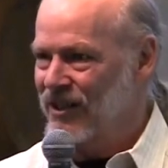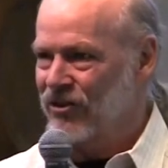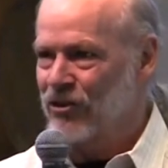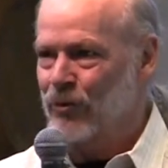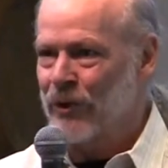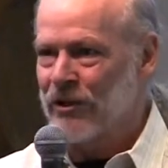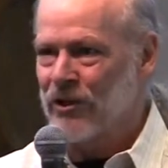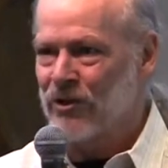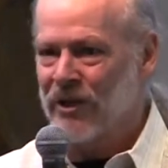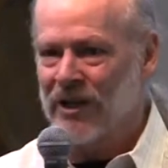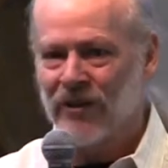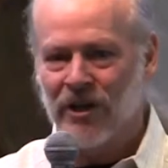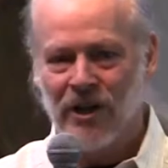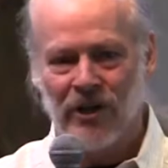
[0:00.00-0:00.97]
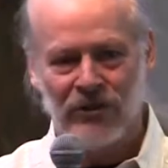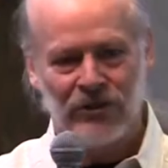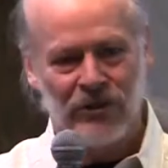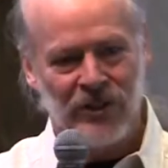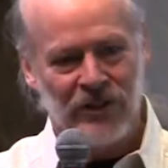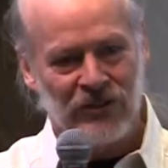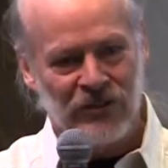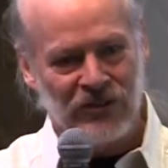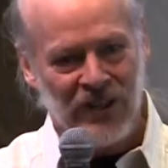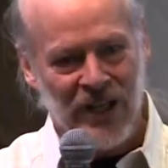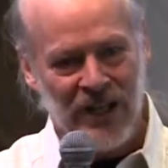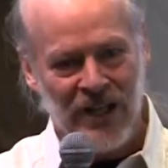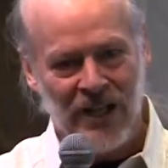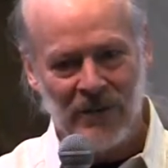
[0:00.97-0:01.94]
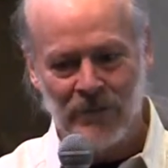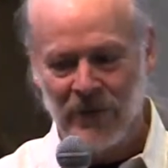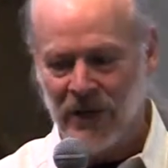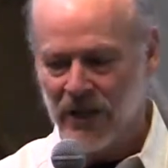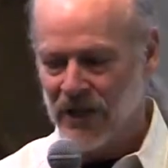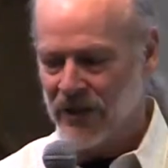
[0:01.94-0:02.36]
So we don't have a culture that's set up